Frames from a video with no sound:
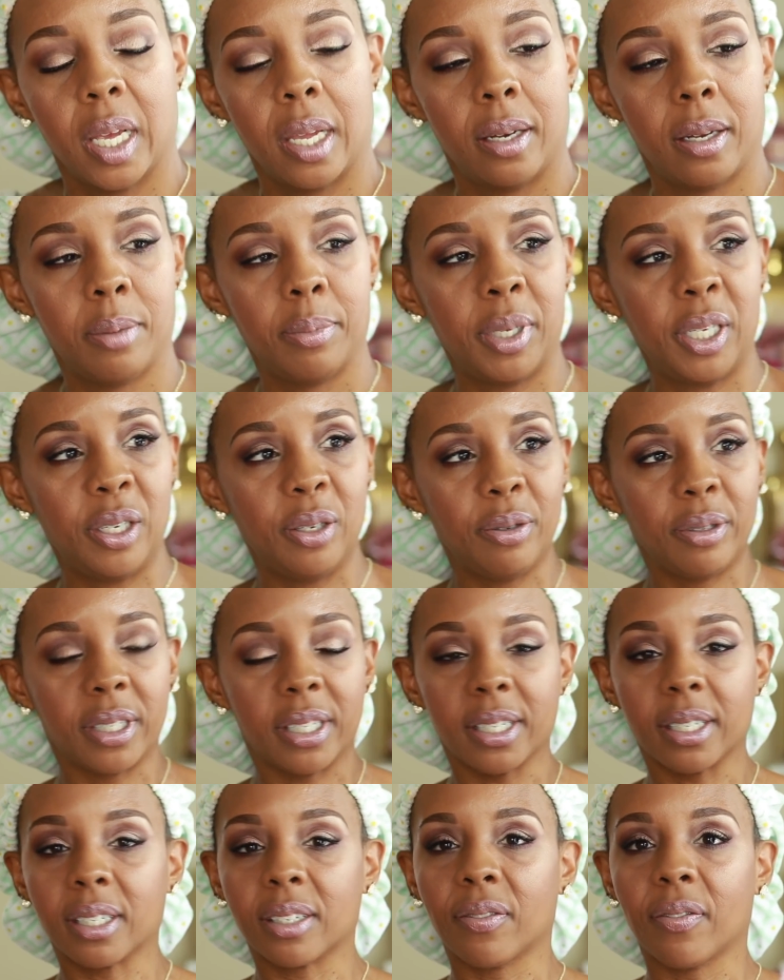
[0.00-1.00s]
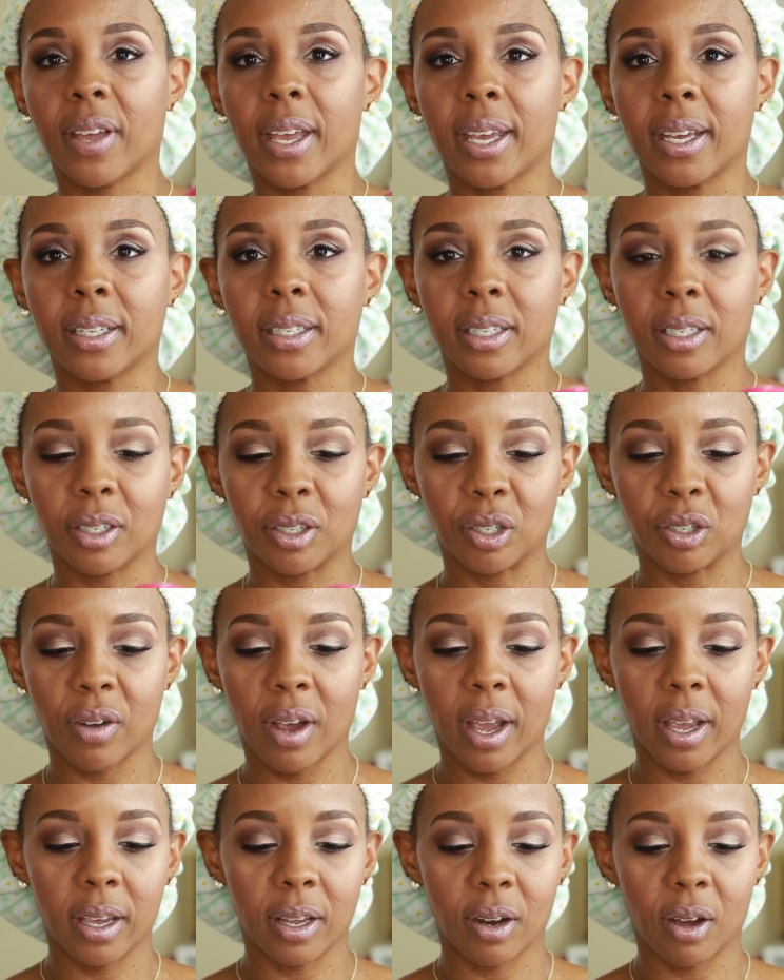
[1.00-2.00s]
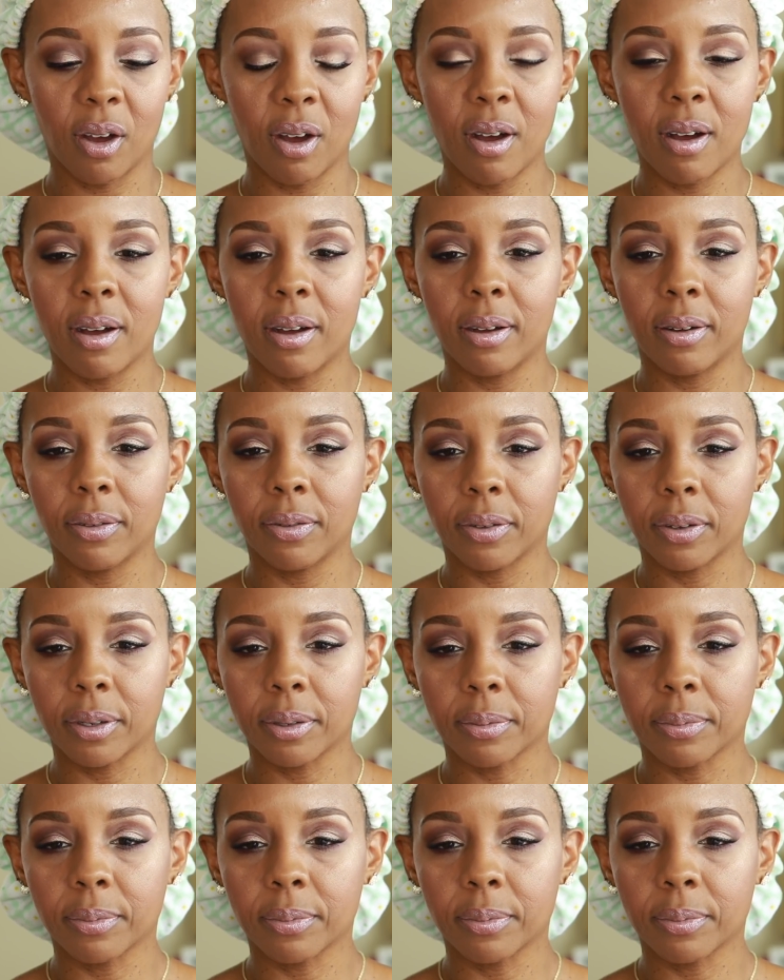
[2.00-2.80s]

And I'm gonna use this fan to dry it off.